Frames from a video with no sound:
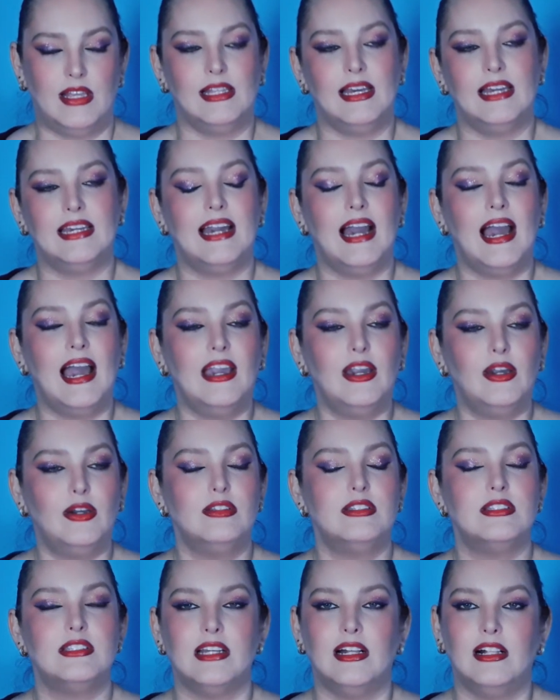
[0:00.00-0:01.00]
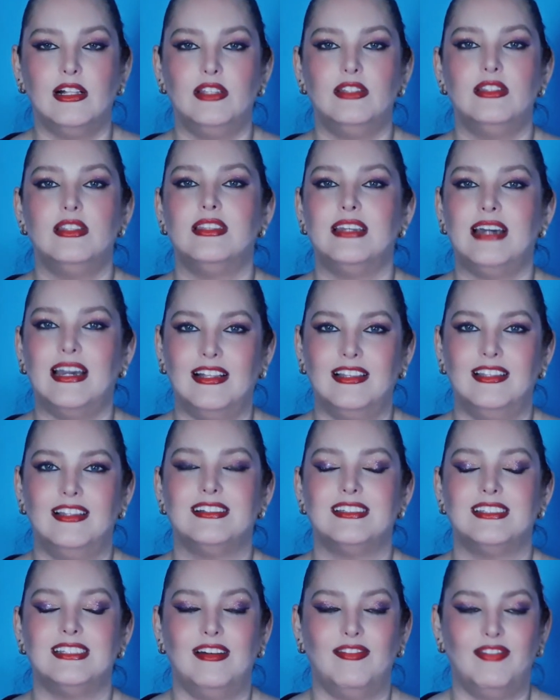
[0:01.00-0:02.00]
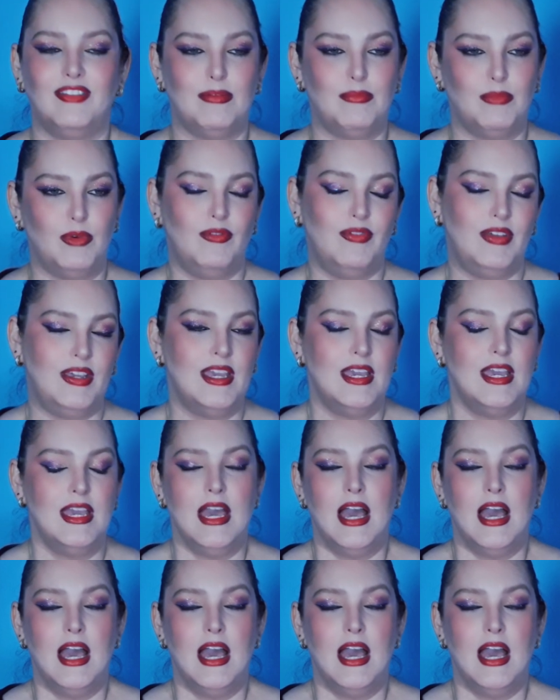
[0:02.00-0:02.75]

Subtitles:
Like, I could tell you the dialogues of the movie.